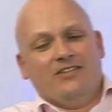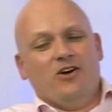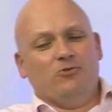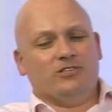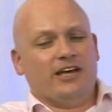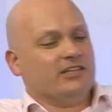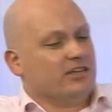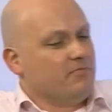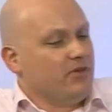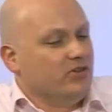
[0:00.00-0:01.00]
old days of
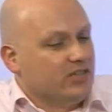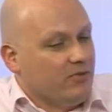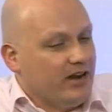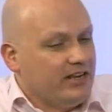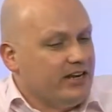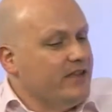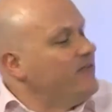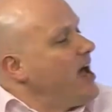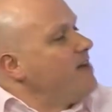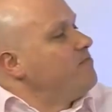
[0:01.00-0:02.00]
computing when they didn't
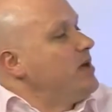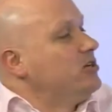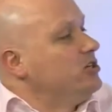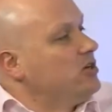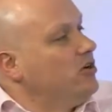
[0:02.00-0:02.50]
even have pictures on